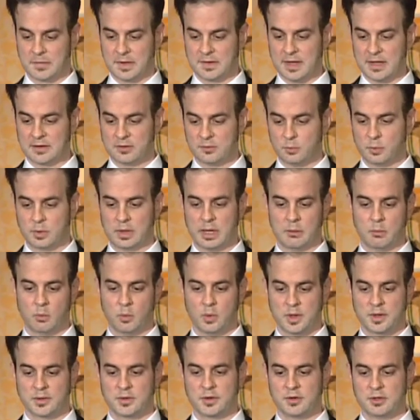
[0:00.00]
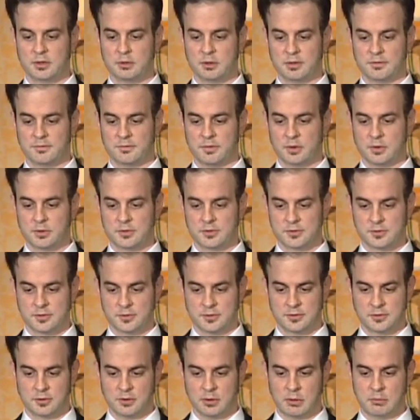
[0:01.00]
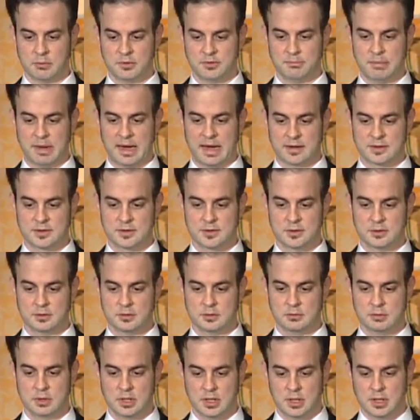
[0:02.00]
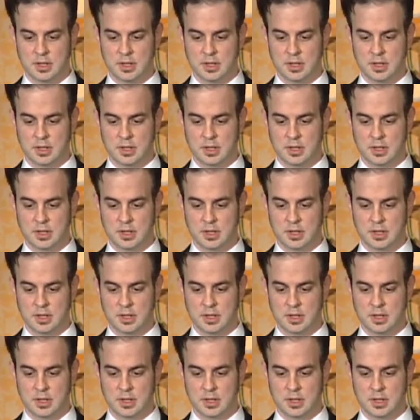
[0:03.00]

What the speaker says: That's what I wanted to do at first. So I was back to,